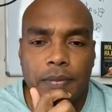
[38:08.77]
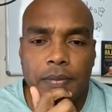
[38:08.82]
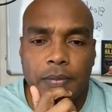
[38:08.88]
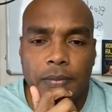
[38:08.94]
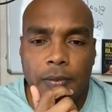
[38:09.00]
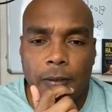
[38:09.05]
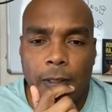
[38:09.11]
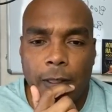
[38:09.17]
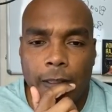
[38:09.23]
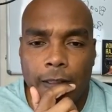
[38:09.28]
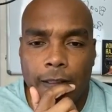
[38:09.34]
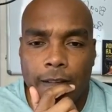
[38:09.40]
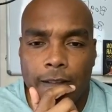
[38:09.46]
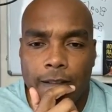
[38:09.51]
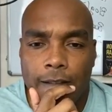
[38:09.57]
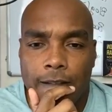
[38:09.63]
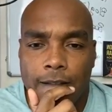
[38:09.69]

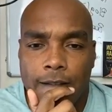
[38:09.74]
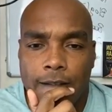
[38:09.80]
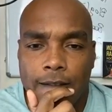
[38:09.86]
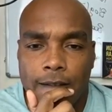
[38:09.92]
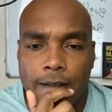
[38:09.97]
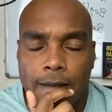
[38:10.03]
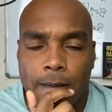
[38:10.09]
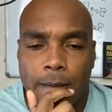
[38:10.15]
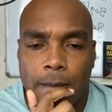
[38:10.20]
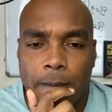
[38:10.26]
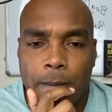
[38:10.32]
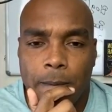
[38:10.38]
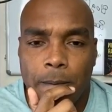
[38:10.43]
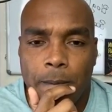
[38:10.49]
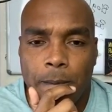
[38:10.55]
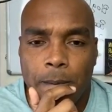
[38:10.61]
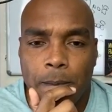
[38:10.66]

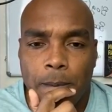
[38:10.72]
(no one is talking)